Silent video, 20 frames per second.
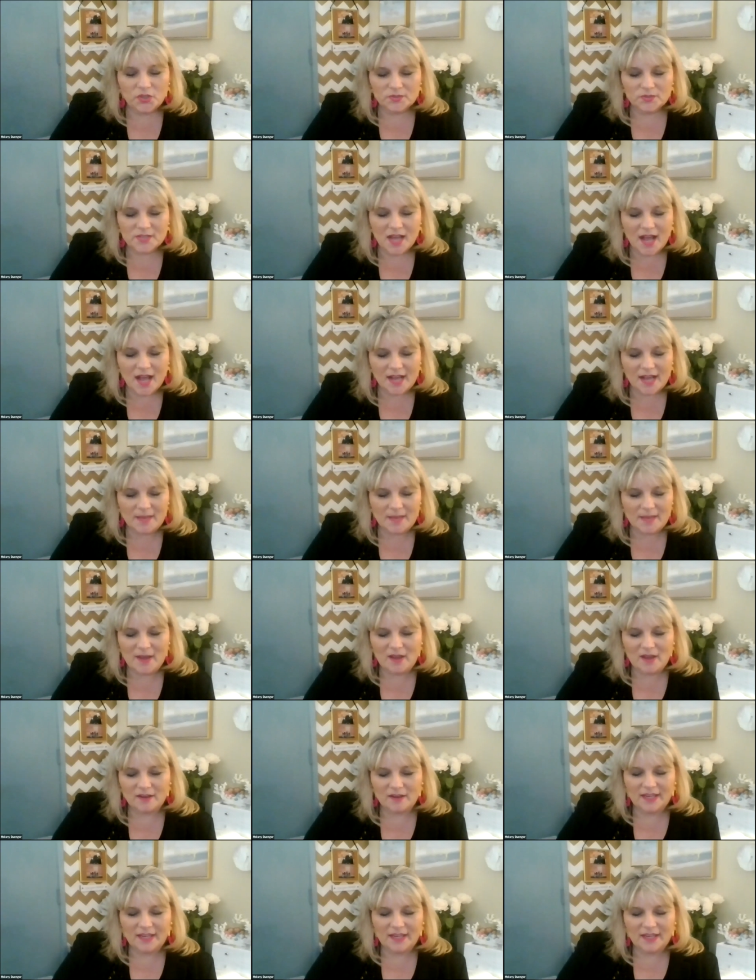talk about
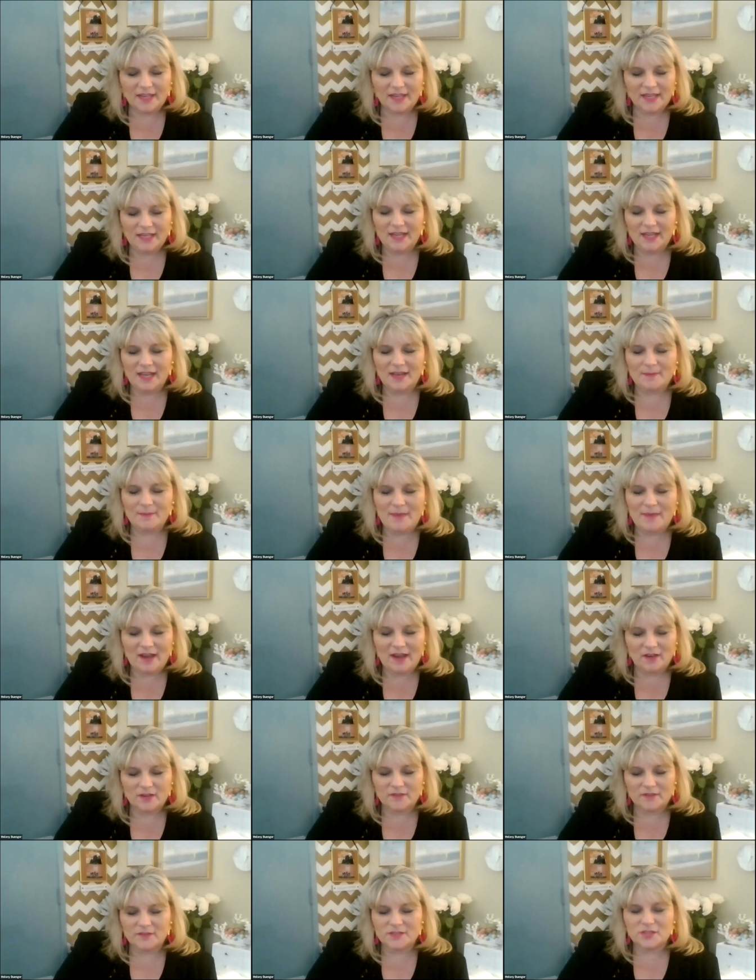getting um,
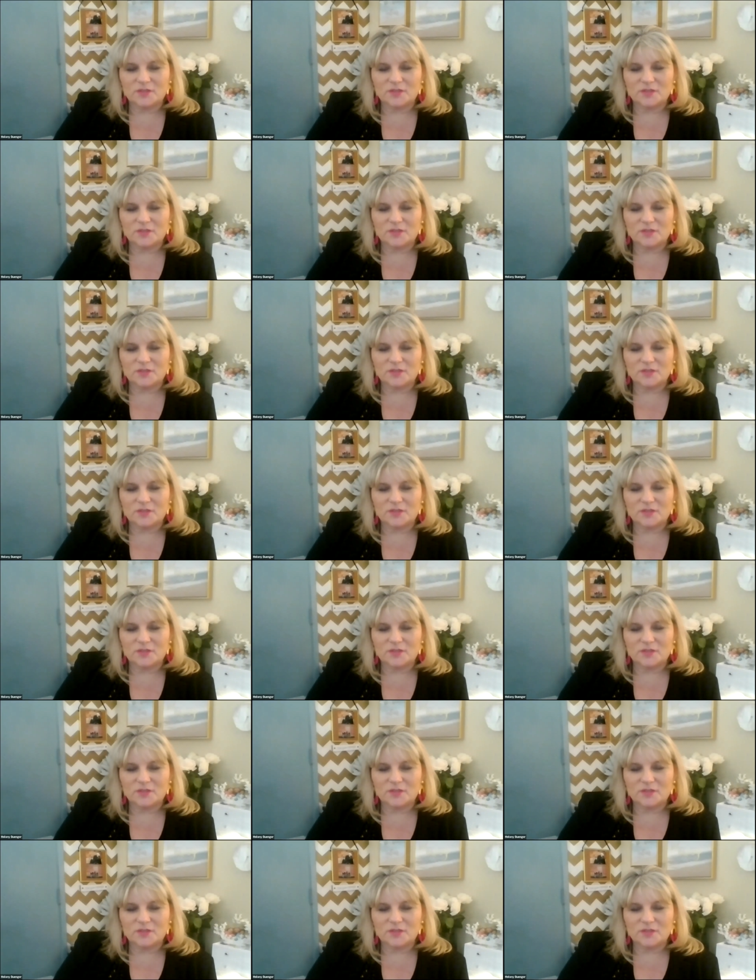out of a